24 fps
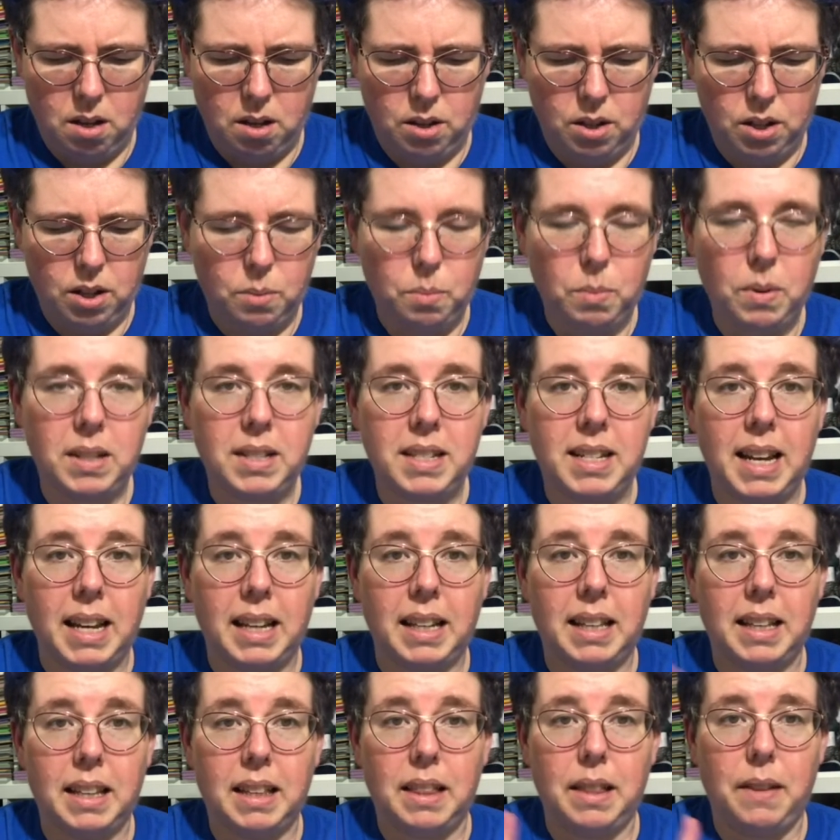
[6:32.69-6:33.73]
Just one
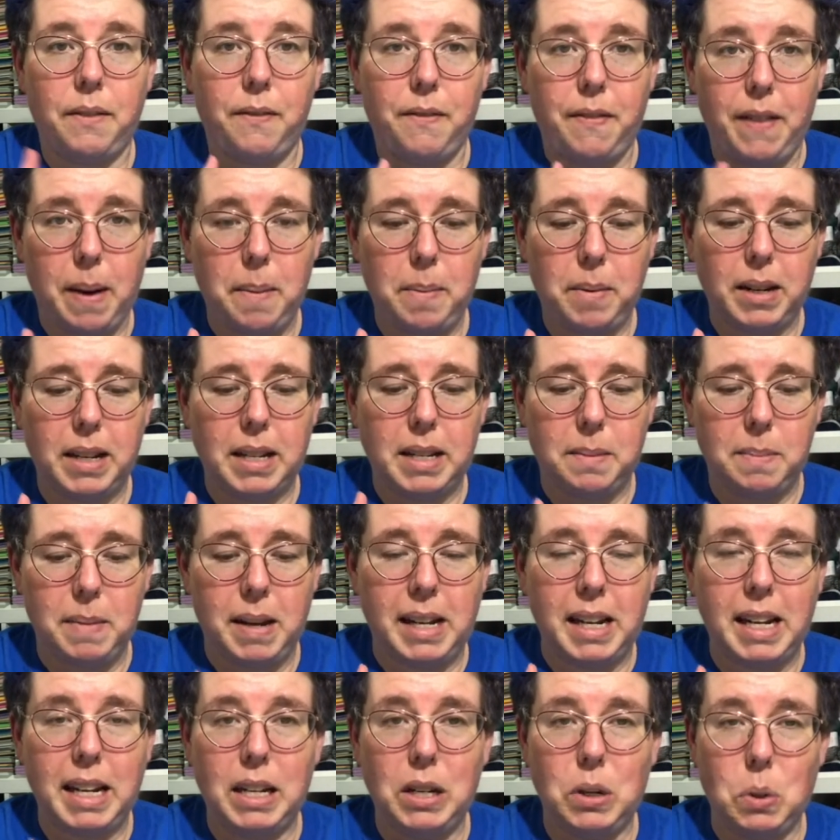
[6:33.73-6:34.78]
sec, the fabric is
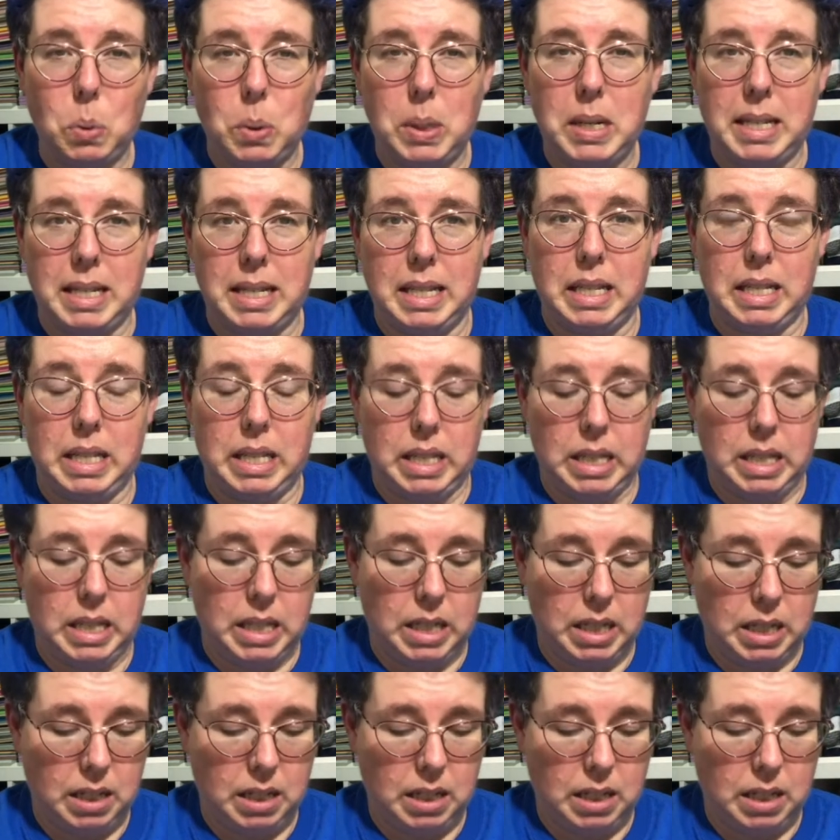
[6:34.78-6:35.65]
making noises.